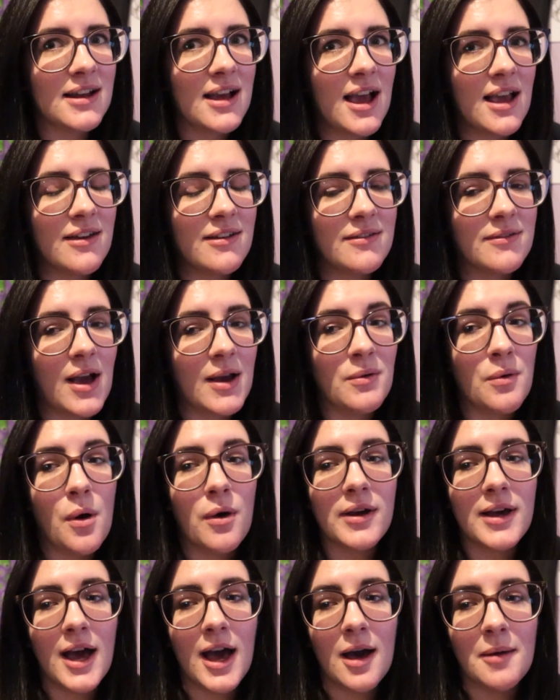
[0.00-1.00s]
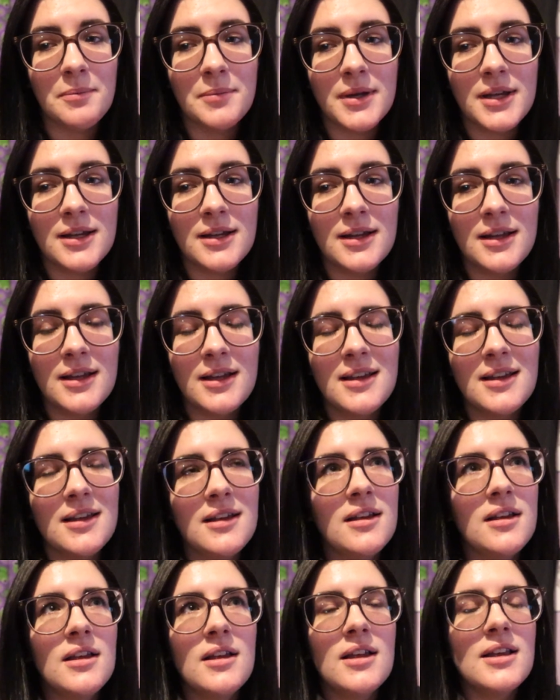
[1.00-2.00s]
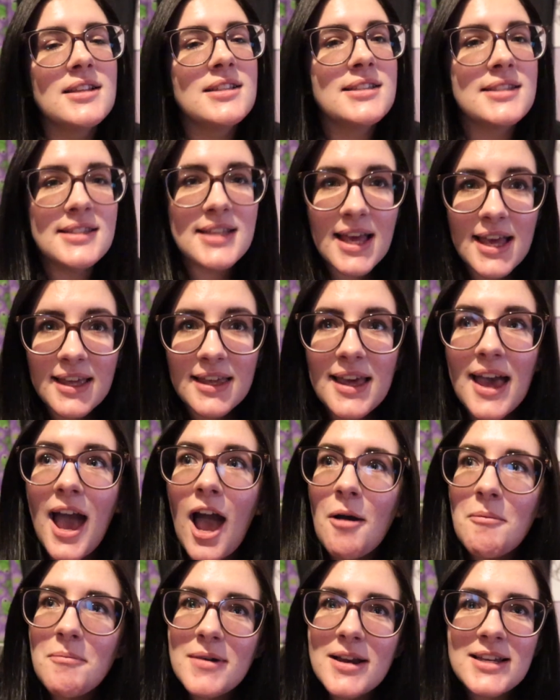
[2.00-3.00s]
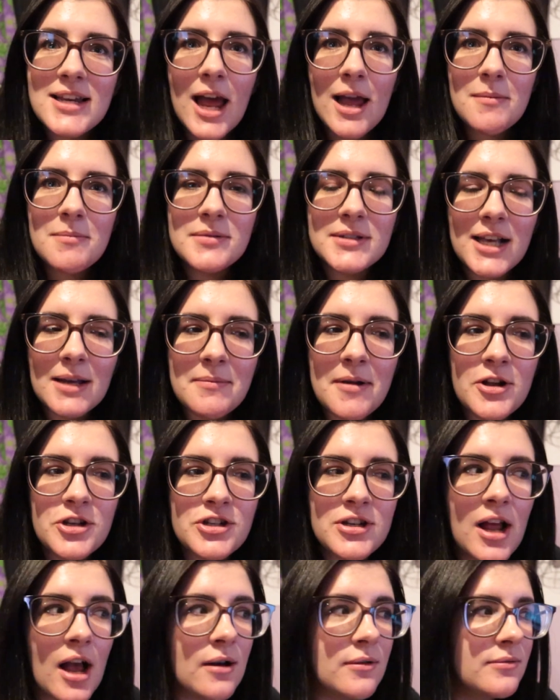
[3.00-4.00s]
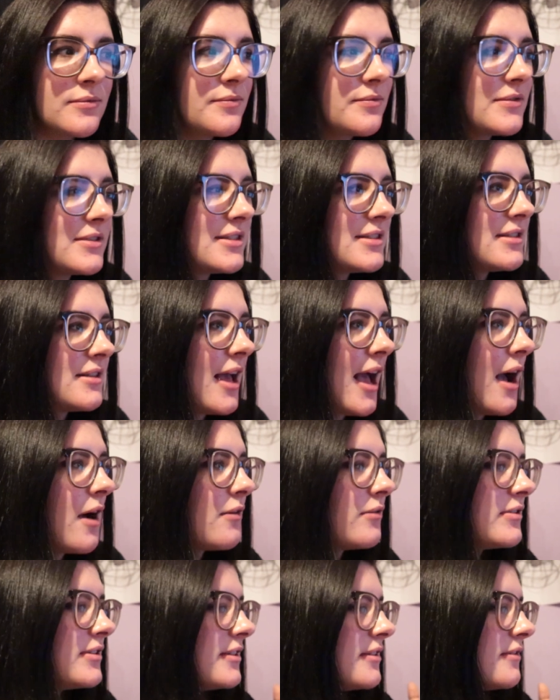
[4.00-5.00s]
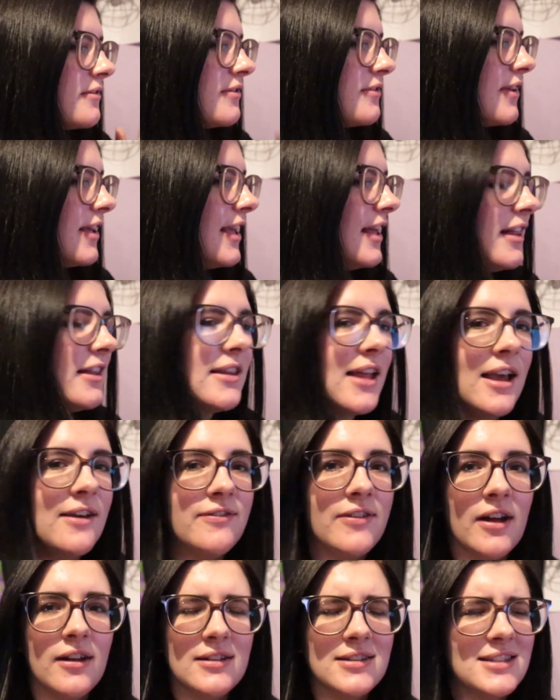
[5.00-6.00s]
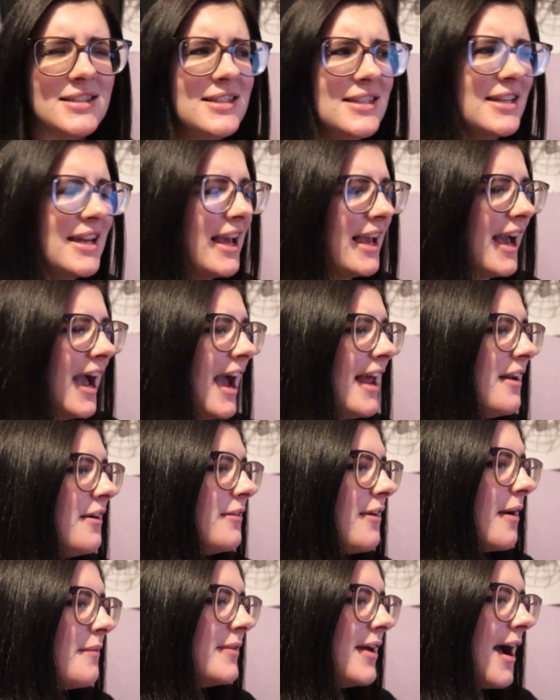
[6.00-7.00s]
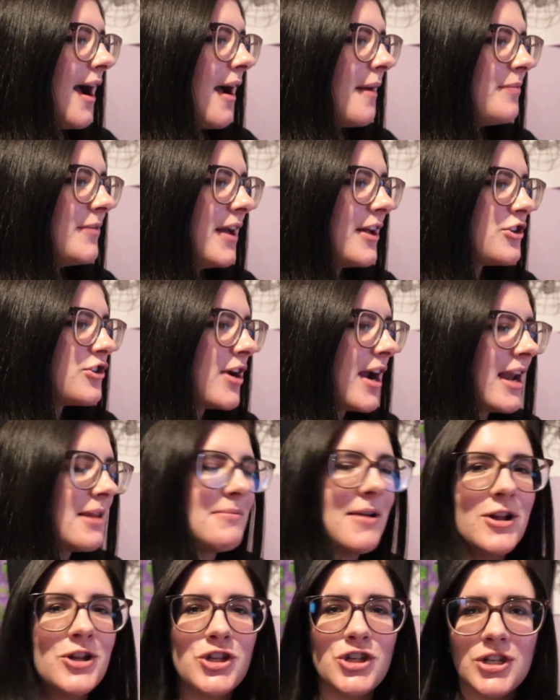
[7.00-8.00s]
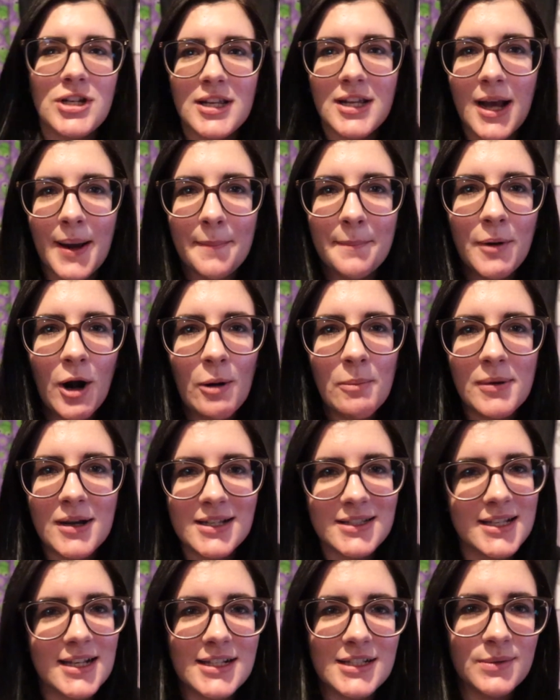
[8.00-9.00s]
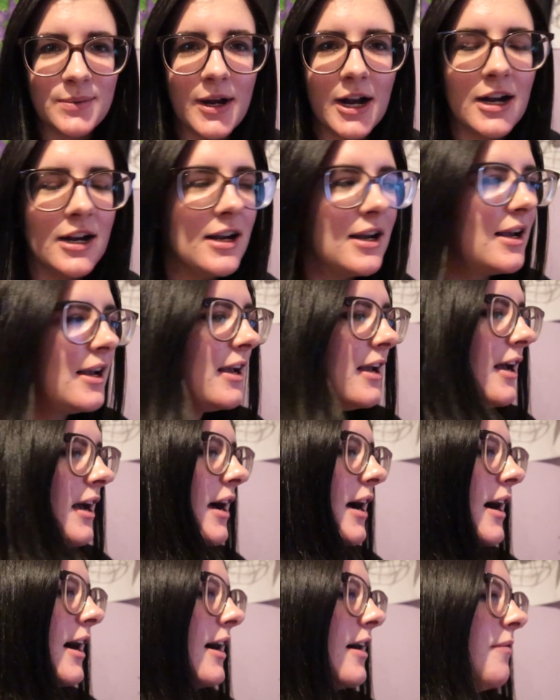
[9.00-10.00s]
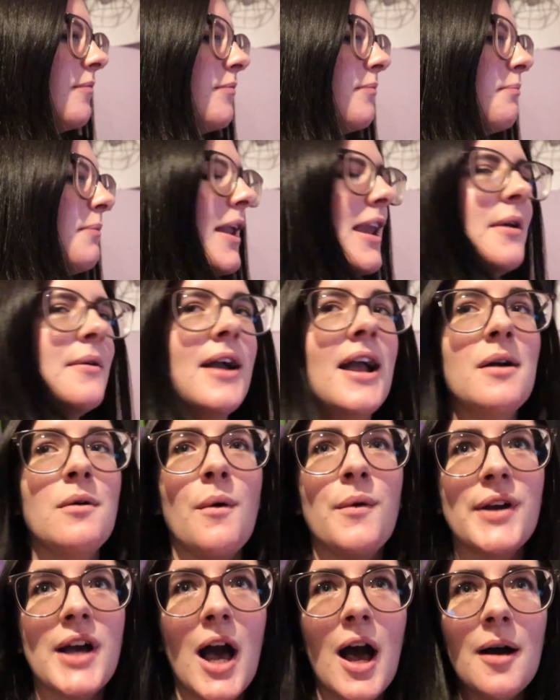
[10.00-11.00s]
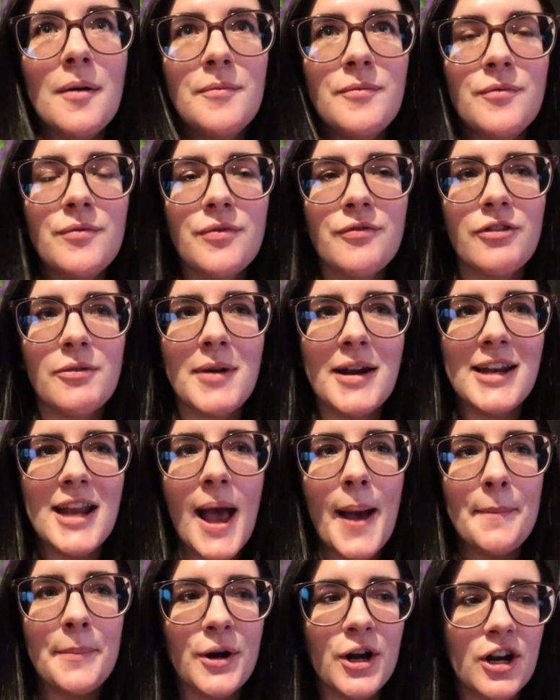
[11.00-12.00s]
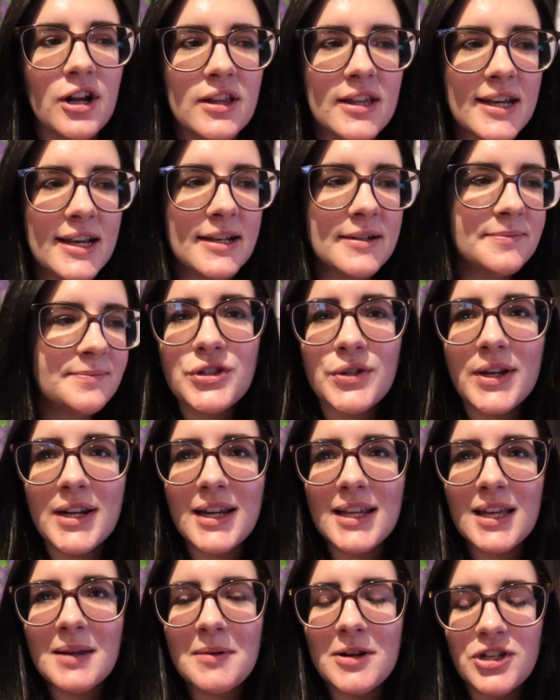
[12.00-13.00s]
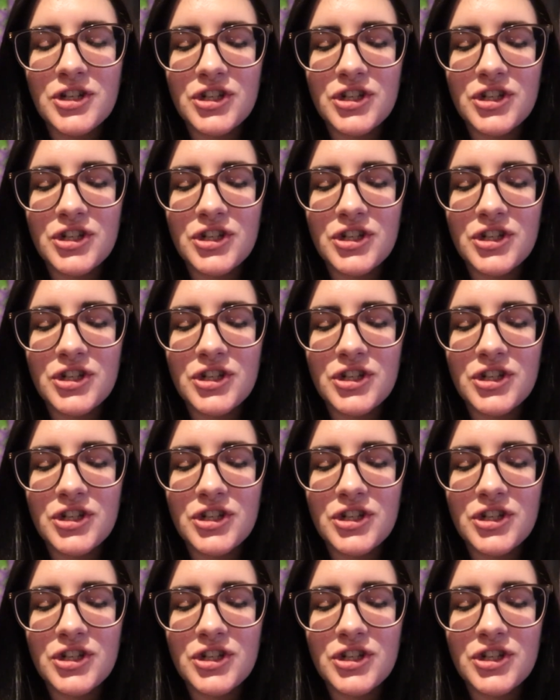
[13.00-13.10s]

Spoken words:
I woke up sick. How many times can I mention how ill I felt today? I'm not trying to mention it on purpose, I swear. But anyway, I woke up from my nap early, so I didn't